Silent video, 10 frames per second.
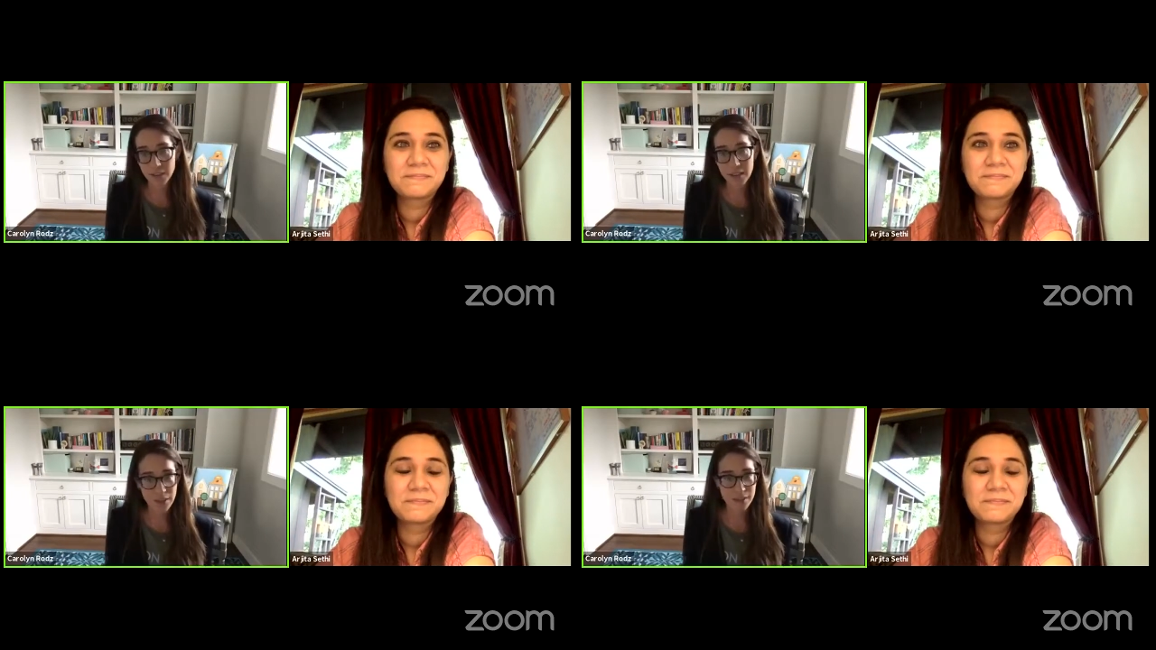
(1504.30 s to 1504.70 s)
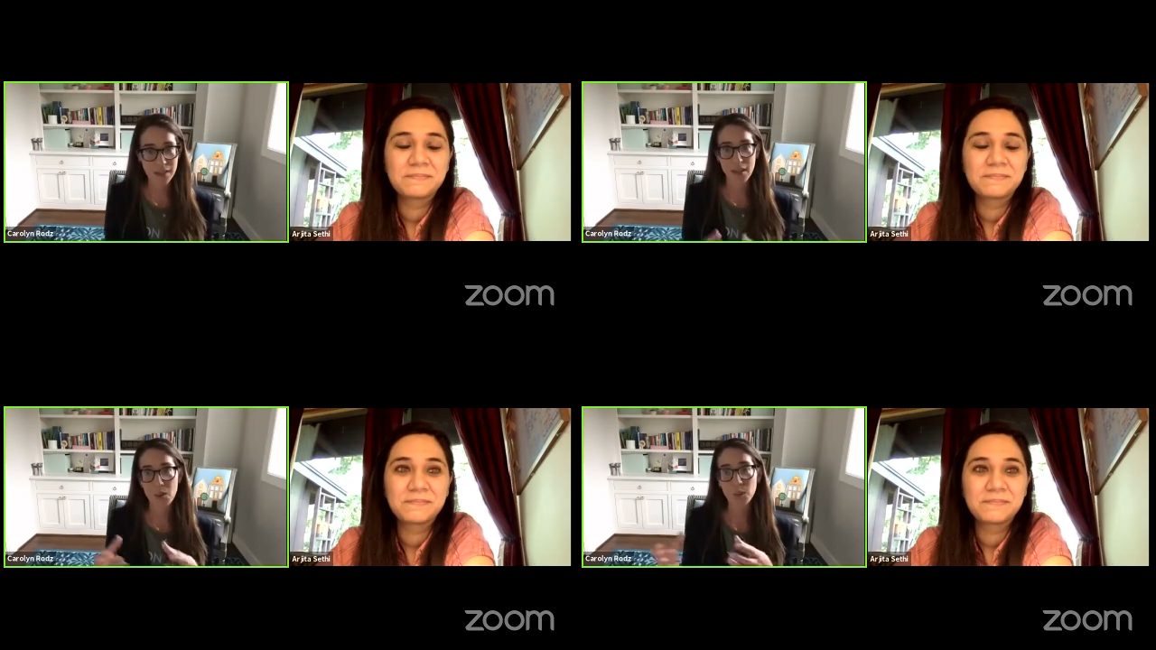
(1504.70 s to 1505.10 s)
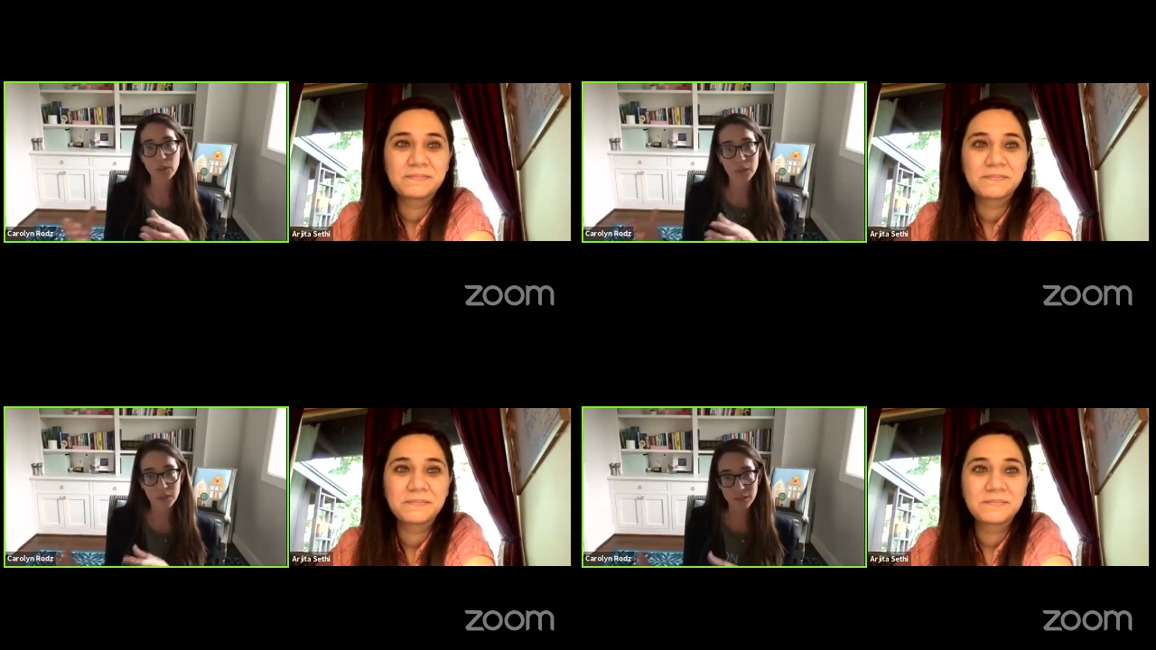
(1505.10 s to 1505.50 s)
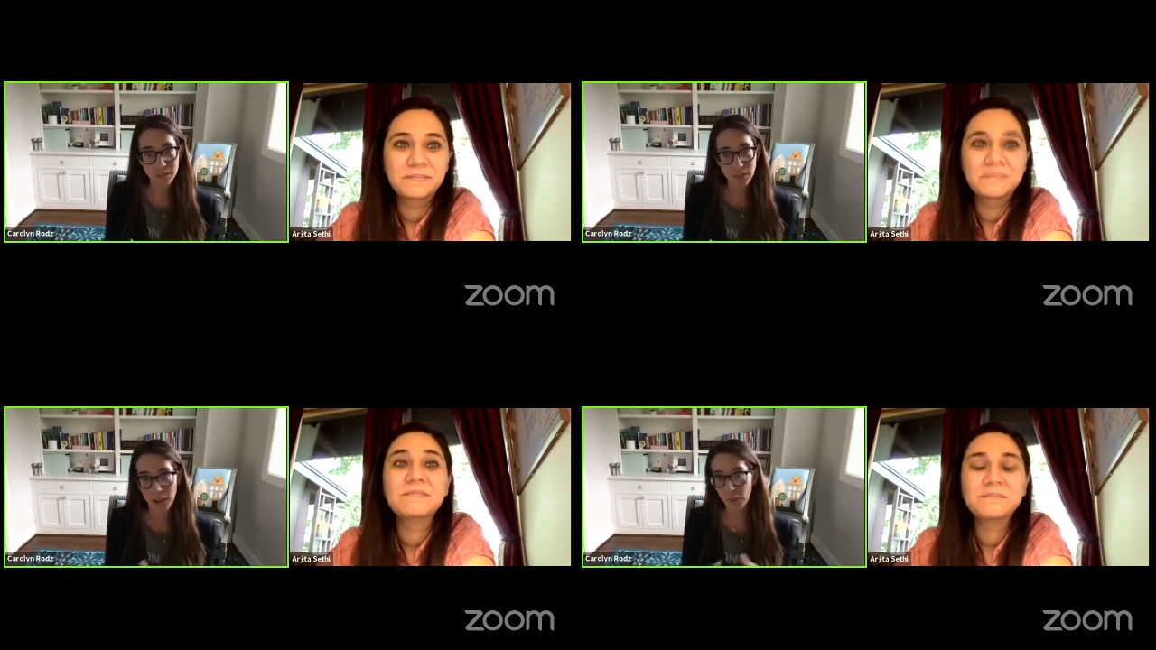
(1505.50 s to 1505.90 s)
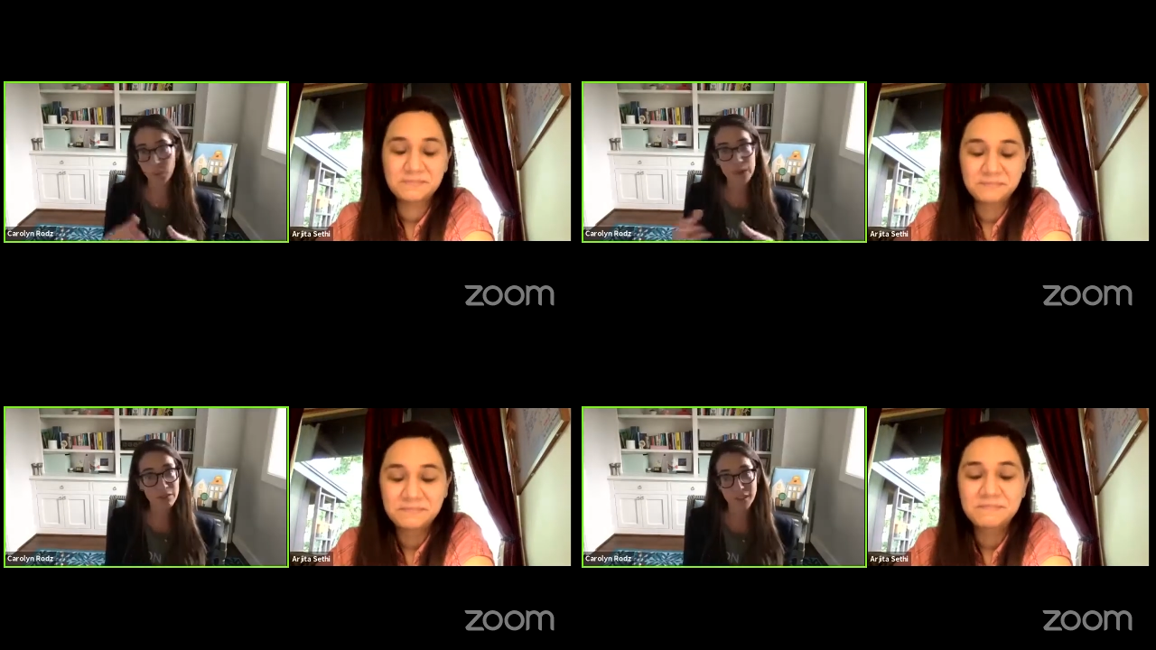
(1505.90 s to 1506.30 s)
Speaker 1: test them, either
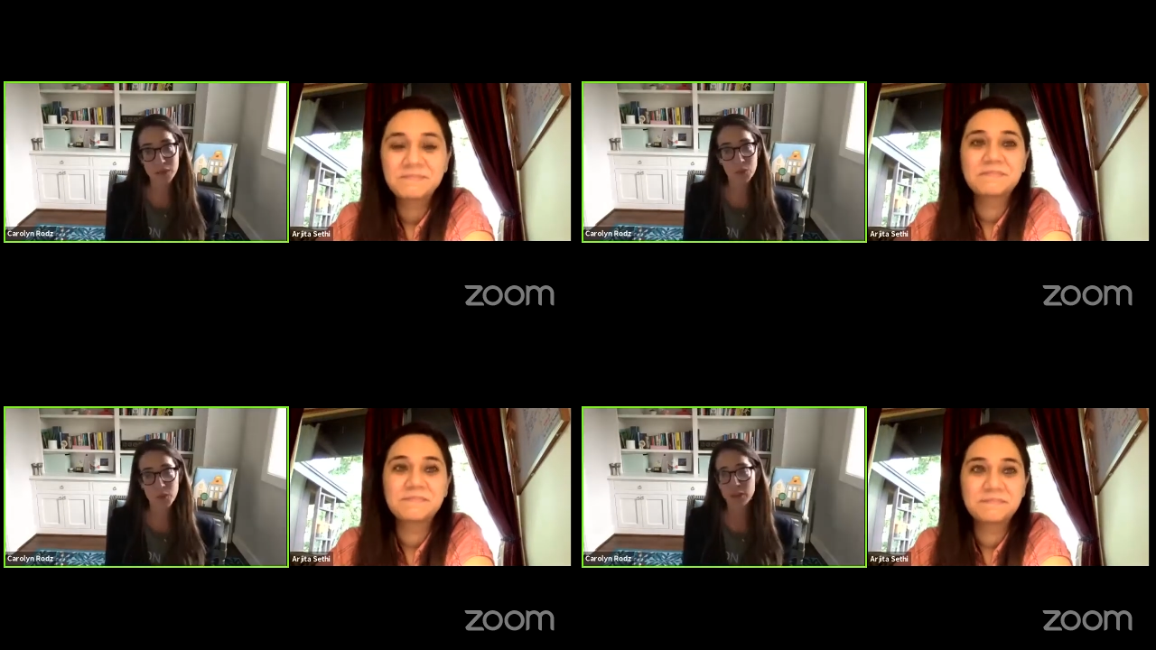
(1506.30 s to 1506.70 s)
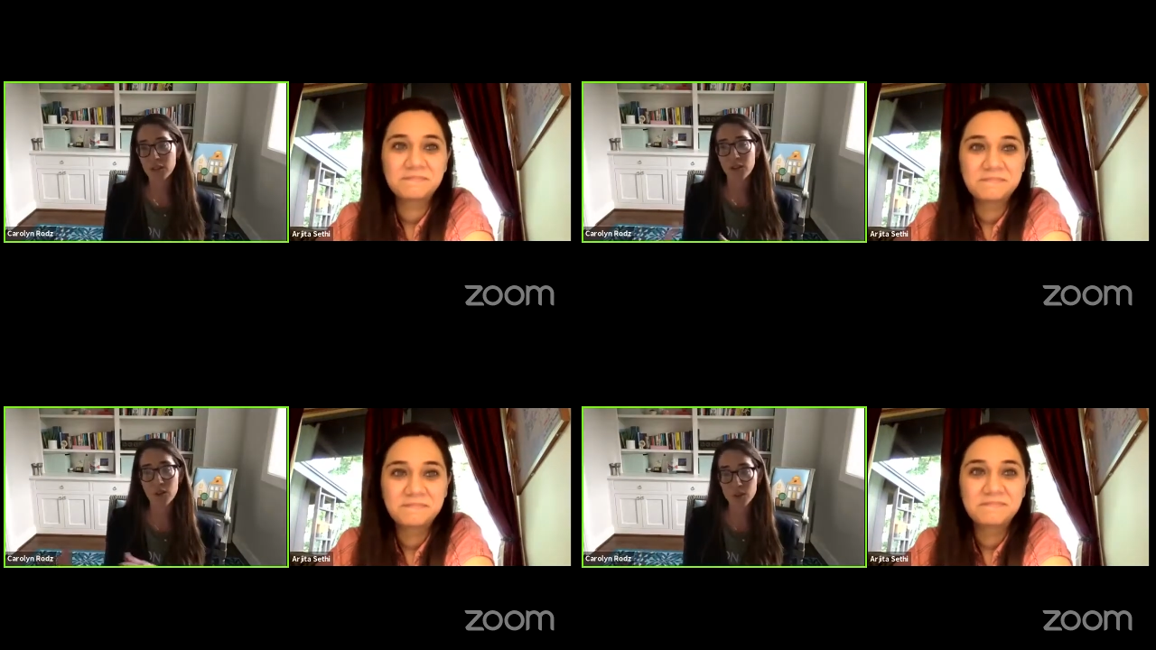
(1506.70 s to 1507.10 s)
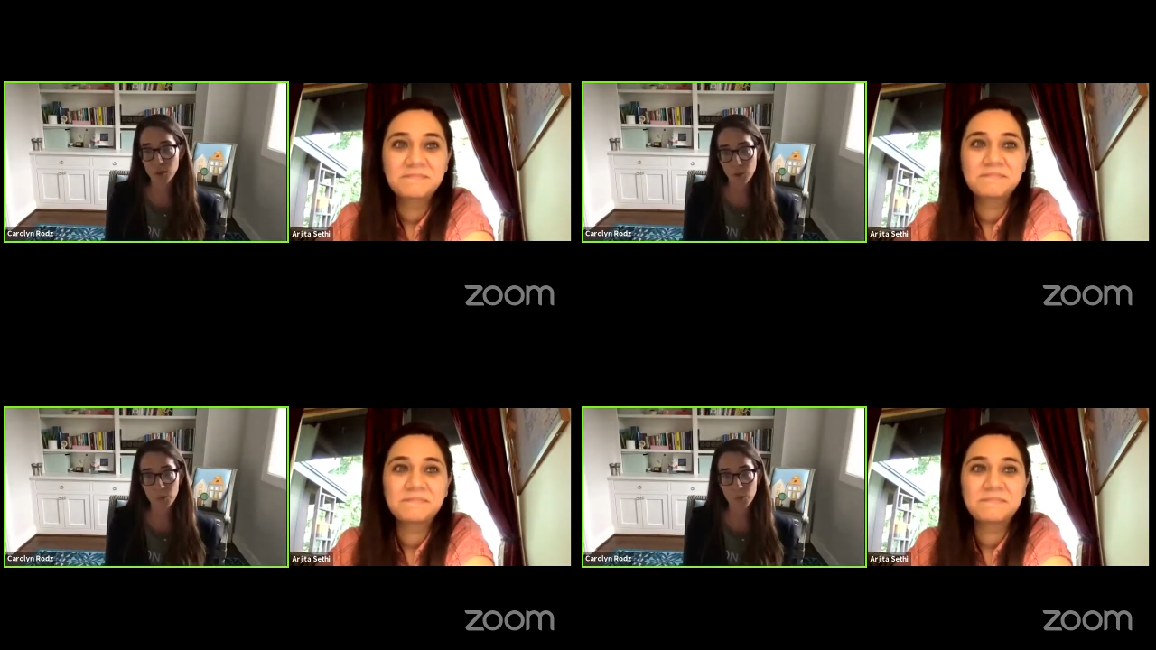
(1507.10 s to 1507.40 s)
reinvest more into those or,